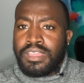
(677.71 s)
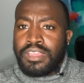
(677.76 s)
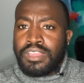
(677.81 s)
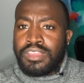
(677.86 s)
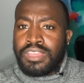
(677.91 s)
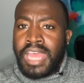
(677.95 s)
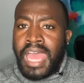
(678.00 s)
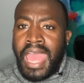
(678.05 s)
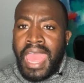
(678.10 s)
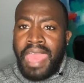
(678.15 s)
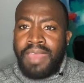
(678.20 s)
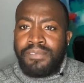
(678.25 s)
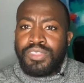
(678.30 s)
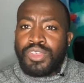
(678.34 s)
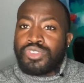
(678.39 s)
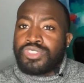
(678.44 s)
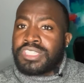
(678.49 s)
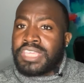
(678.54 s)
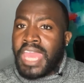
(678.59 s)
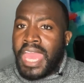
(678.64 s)
not have
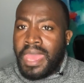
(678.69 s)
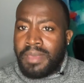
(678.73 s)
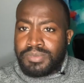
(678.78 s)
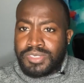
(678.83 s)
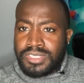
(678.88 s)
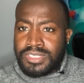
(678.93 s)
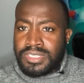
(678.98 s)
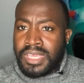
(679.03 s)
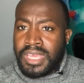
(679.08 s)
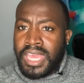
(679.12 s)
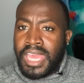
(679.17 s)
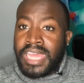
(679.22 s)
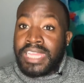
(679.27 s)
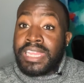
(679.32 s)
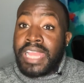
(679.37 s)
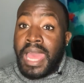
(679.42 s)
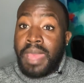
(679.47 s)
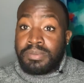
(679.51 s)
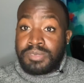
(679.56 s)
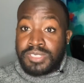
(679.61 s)
those gaps
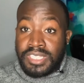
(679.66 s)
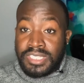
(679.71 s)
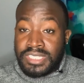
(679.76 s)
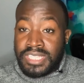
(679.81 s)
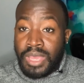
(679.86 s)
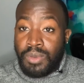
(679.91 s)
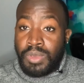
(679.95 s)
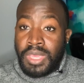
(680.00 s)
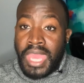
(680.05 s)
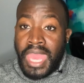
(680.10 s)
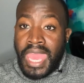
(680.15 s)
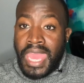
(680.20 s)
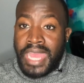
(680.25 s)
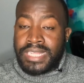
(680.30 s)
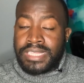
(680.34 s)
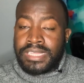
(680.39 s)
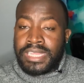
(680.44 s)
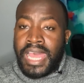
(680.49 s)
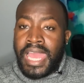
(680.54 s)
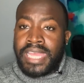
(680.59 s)
and lapses that we
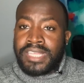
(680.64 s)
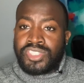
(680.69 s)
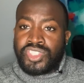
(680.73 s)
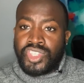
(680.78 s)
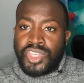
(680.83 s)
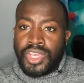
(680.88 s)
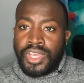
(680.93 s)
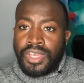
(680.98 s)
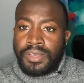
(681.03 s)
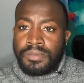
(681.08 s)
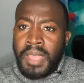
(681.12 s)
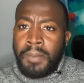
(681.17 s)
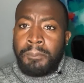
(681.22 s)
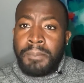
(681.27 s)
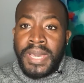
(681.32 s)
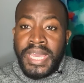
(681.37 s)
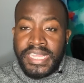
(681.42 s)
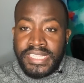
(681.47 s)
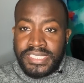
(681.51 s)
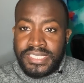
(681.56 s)
had last year.
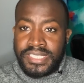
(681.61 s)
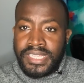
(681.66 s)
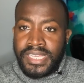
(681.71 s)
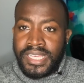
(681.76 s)
But